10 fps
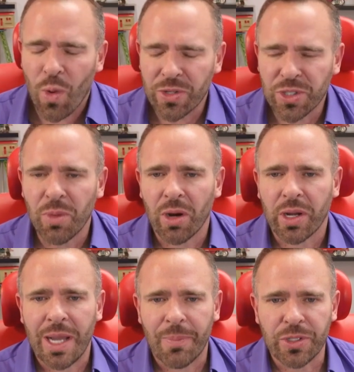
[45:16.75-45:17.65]
Where's the
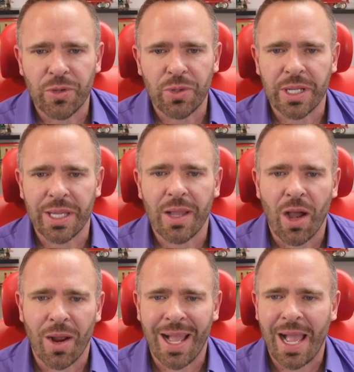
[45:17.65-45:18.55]
market opportunity?
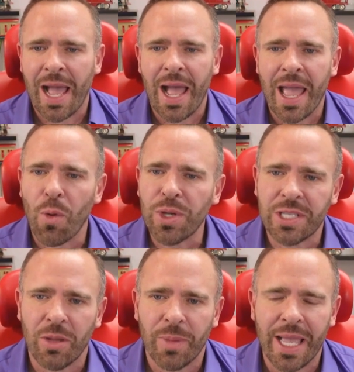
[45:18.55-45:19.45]
I
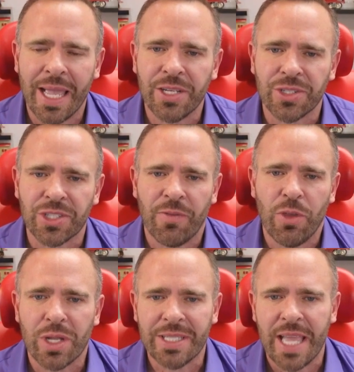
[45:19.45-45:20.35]
always tell my agents,
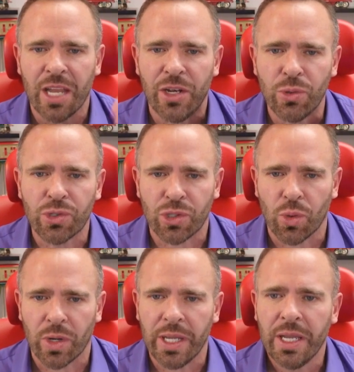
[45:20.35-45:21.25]
if you can take a news
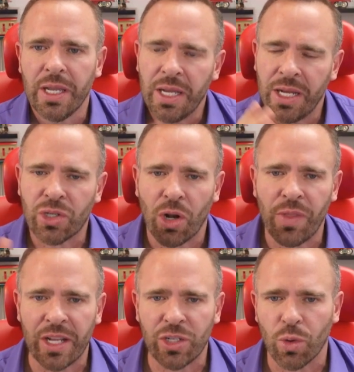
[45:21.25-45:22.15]
story and
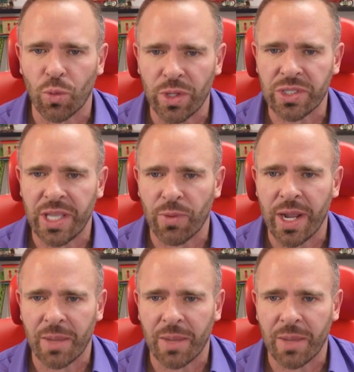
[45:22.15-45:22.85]
turn that into a real estate